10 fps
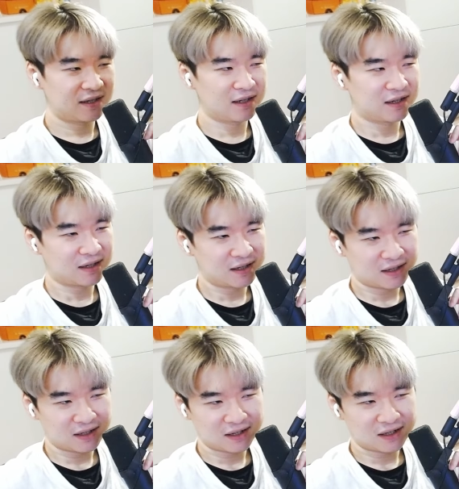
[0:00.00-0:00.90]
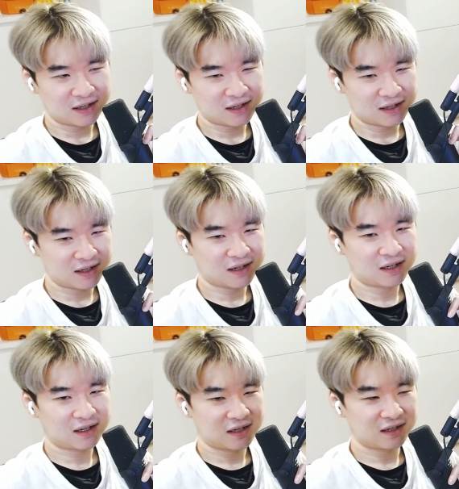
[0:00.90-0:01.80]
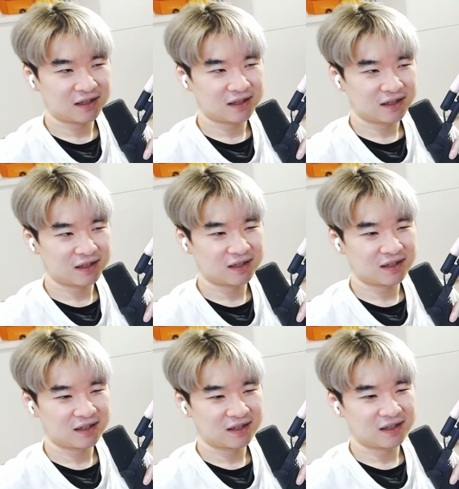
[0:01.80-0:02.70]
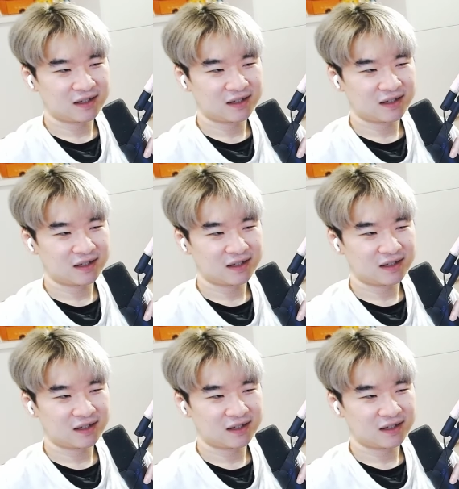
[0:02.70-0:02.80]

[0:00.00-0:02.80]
(no one is talking)